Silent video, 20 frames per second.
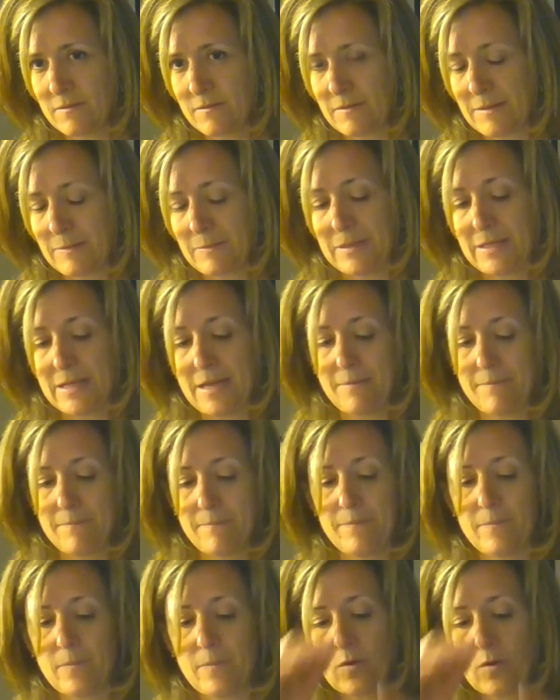Maybe not.
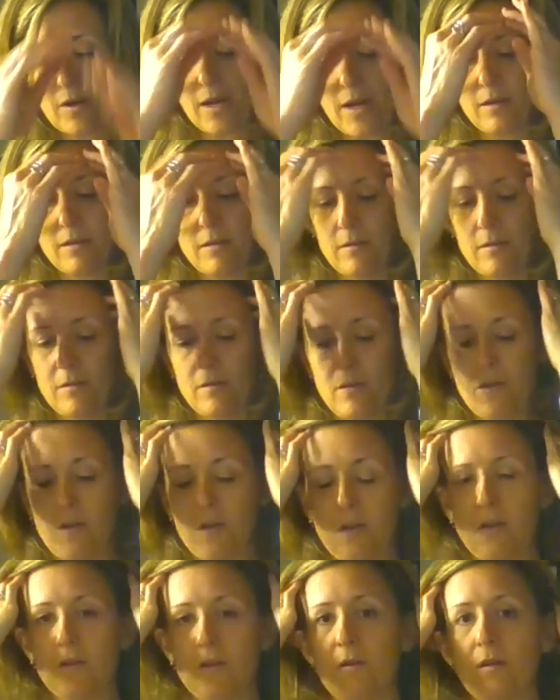Okay.
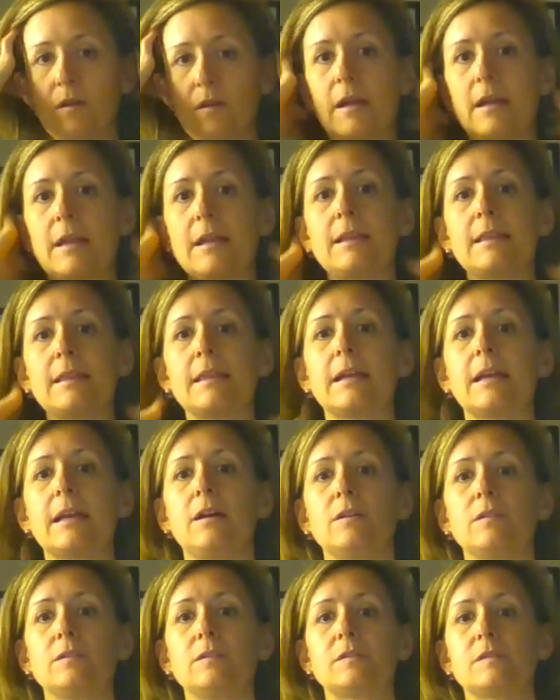Anything
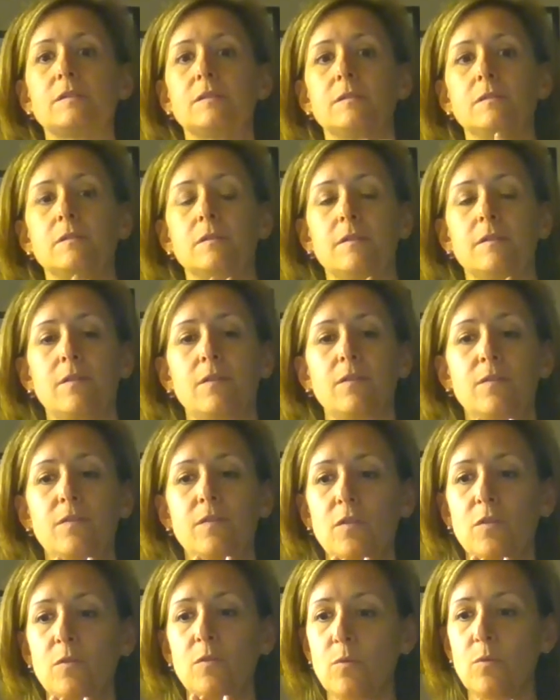else? I have a
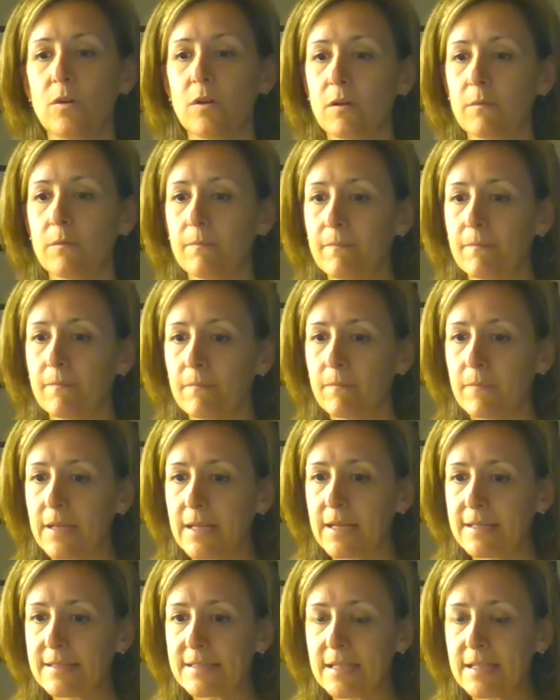few more
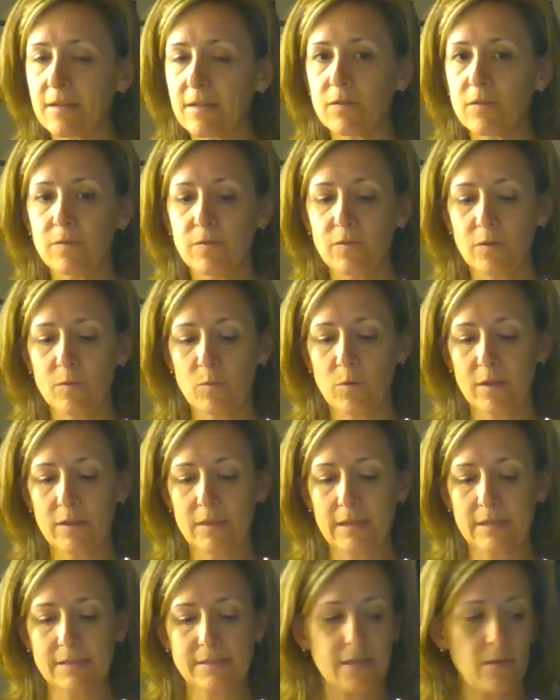minutes and I have a few more
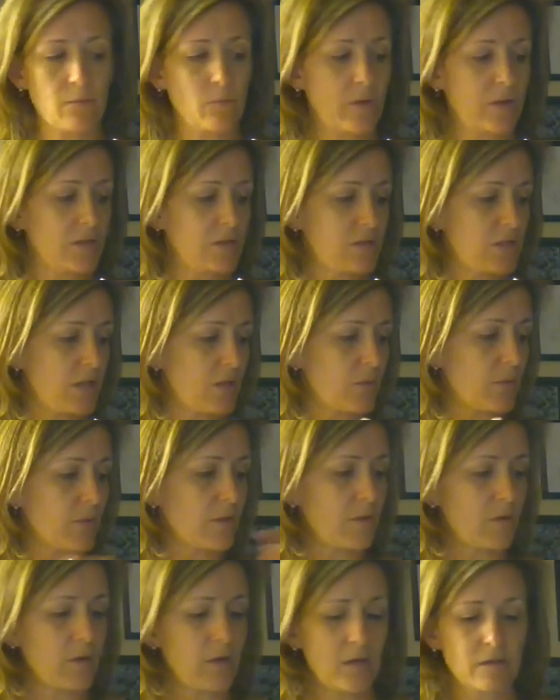things I want to share
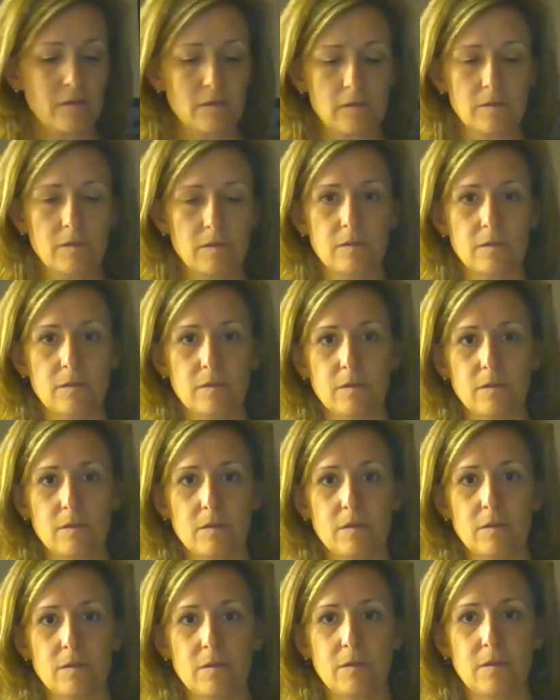with you guys.
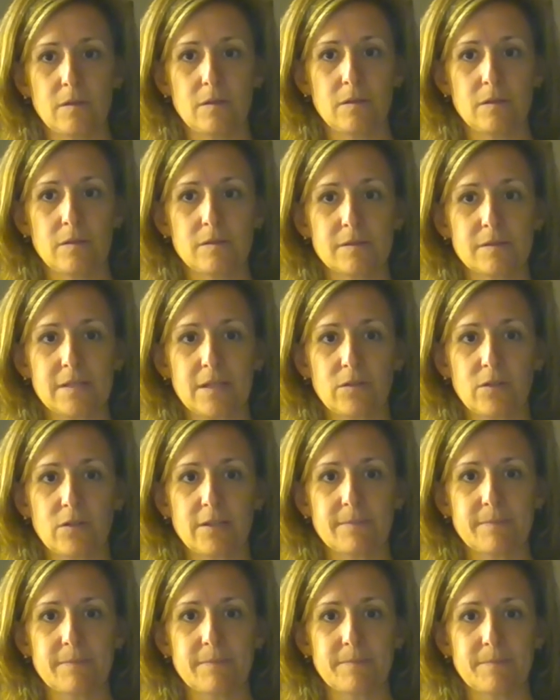Sound
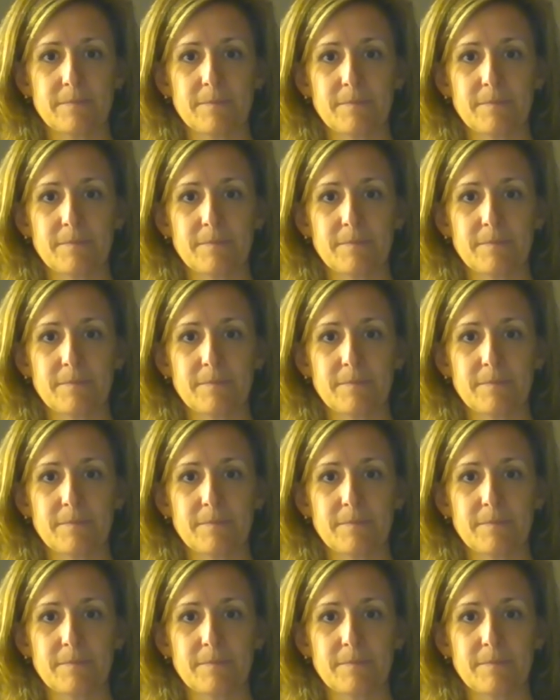good?